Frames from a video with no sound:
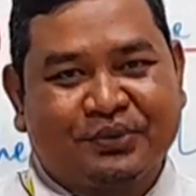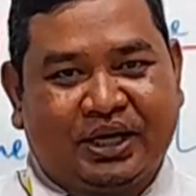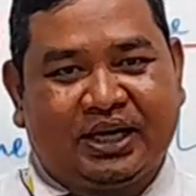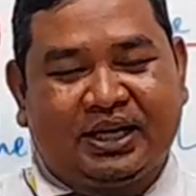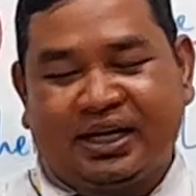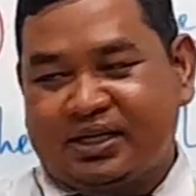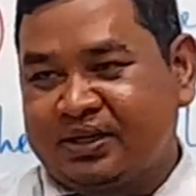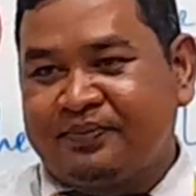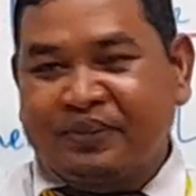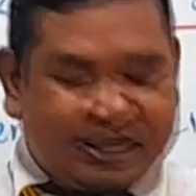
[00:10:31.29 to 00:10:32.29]
Okay,
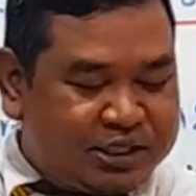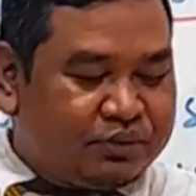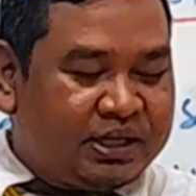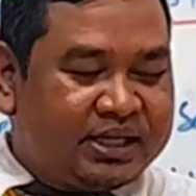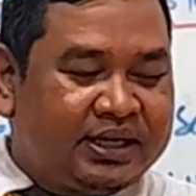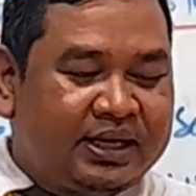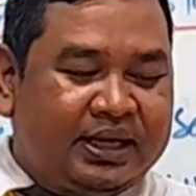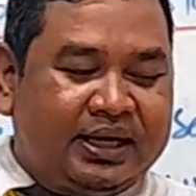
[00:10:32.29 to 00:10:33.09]
that this one